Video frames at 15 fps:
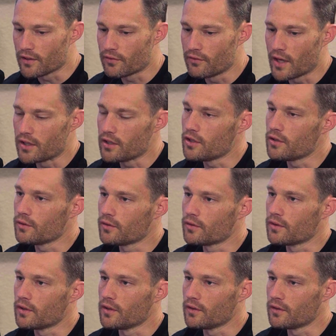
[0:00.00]
venues,
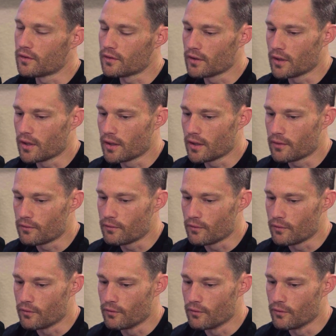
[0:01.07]
these
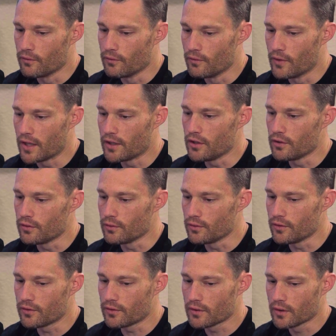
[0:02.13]

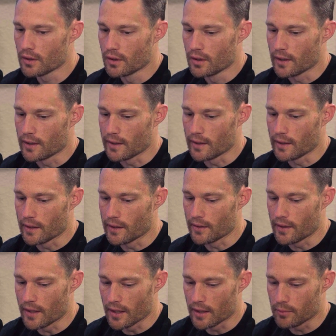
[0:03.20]
venues
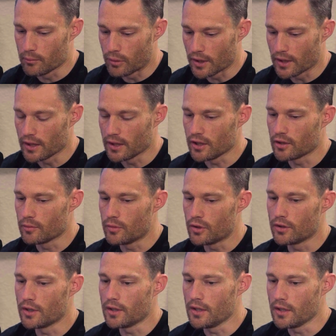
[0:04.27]
that bring in
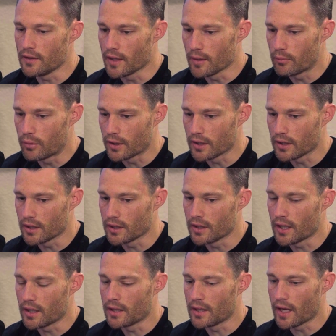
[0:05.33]
community, that bring
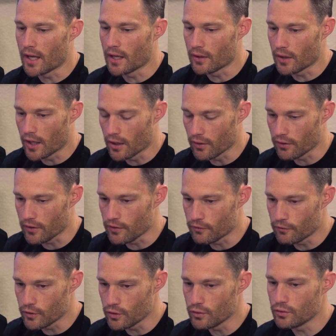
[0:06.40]
in healthy
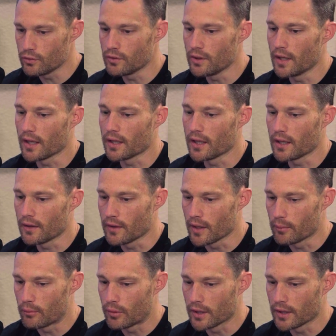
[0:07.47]
food,
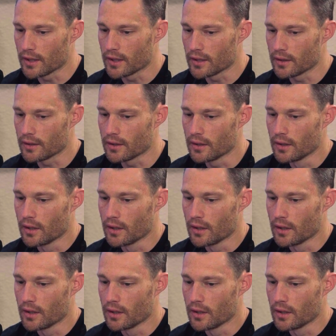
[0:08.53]
that bring in